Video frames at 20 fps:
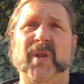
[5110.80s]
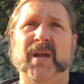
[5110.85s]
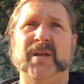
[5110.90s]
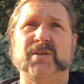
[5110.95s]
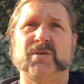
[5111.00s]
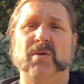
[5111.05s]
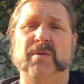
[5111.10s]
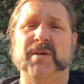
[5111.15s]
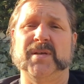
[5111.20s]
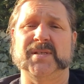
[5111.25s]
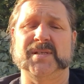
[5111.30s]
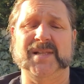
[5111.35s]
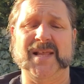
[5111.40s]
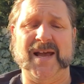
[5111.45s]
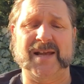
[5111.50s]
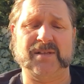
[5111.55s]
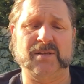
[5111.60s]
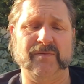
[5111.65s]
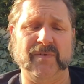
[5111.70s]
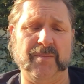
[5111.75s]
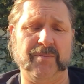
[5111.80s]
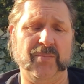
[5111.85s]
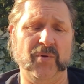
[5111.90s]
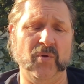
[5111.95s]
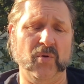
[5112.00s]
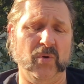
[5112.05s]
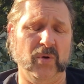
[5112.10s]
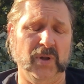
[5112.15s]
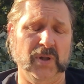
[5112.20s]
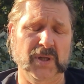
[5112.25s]
so there's less of a
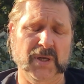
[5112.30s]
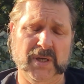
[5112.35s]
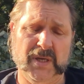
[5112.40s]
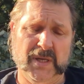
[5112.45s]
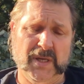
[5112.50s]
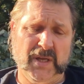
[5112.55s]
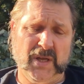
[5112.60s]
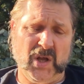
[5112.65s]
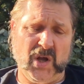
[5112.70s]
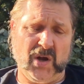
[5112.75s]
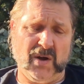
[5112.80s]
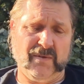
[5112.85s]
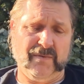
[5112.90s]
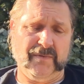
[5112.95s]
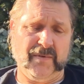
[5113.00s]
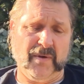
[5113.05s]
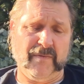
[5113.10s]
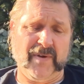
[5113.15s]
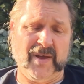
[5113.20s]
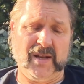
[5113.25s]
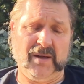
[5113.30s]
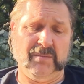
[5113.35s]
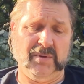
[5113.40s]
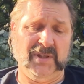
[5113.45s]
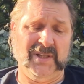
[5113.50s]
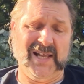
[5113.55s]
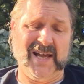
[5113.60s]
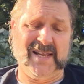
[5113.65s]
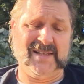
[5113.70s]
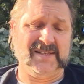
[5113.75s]
pool of available
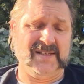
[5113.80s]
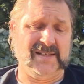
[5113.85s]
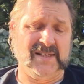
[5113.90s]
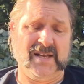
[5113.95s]
lenses.